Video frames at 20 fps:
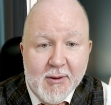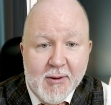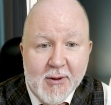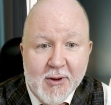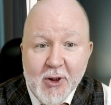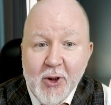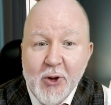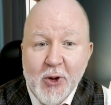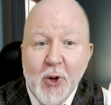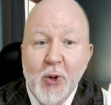
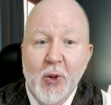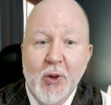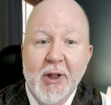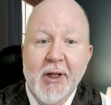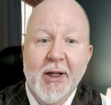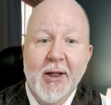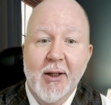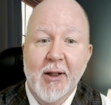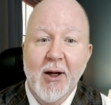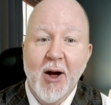not
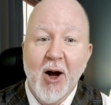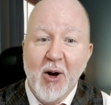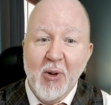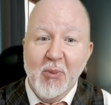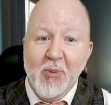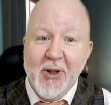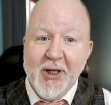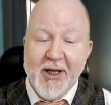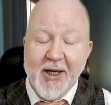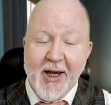only
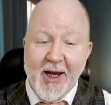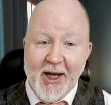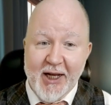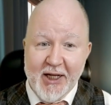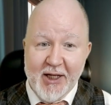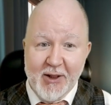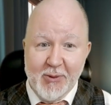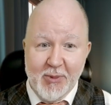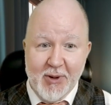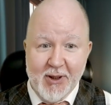
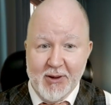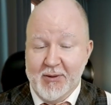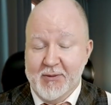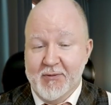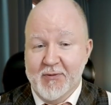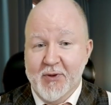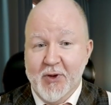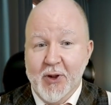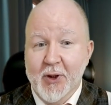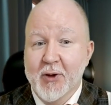complicated, but
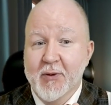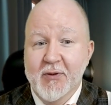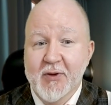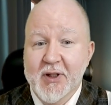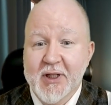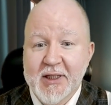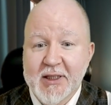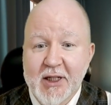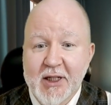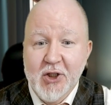very
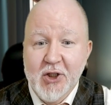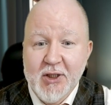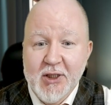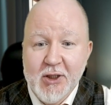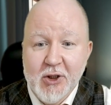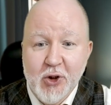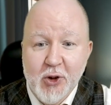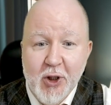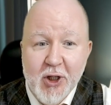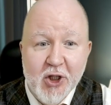often in a
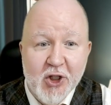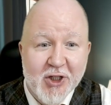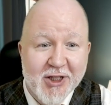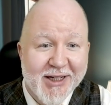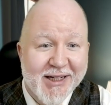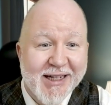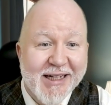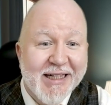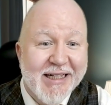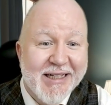situation
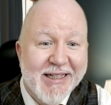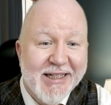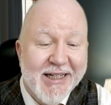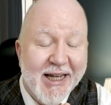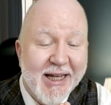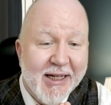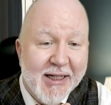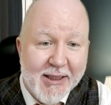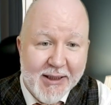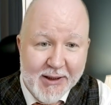
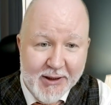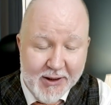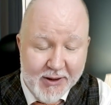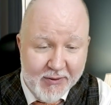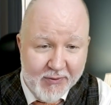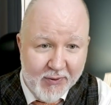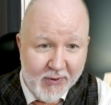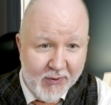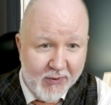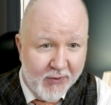
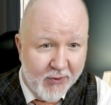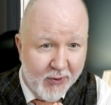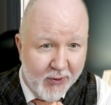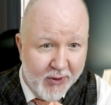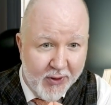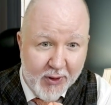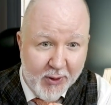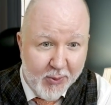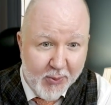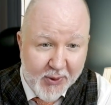intended for
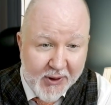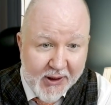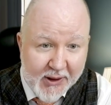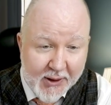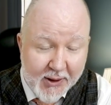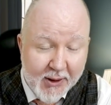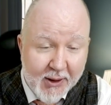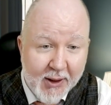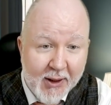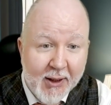further
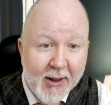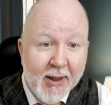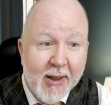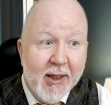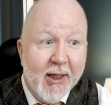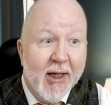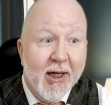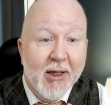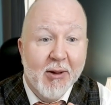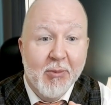appeal,
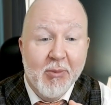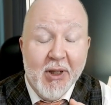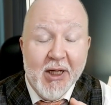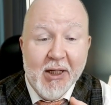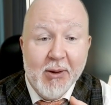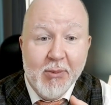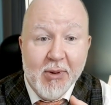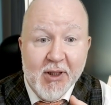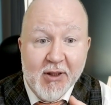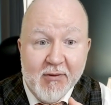and
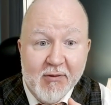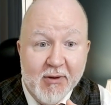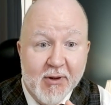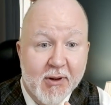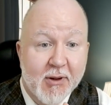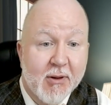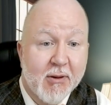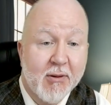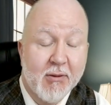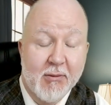maybe
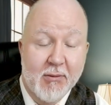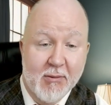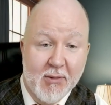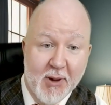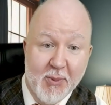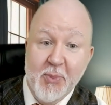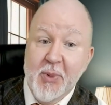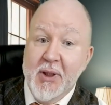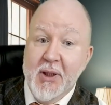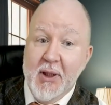even
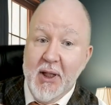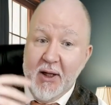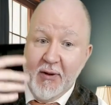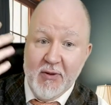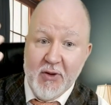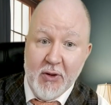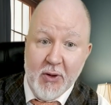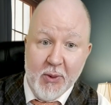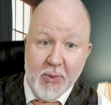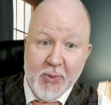appeal
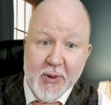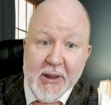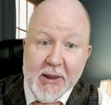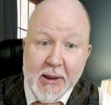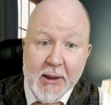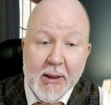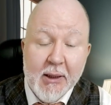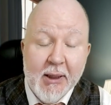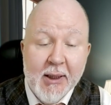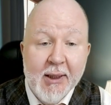after
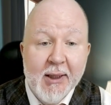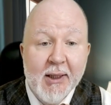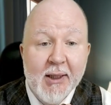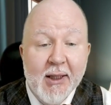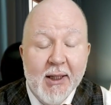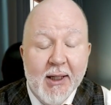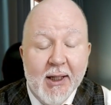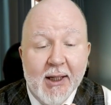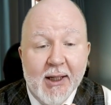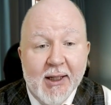appeal.
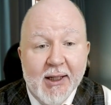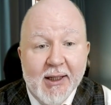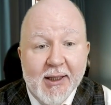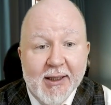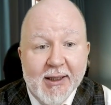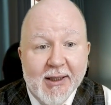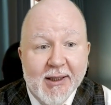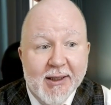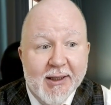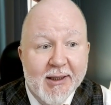
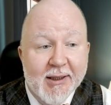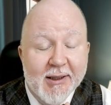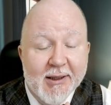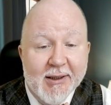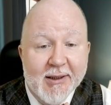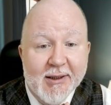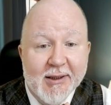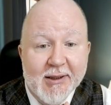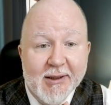And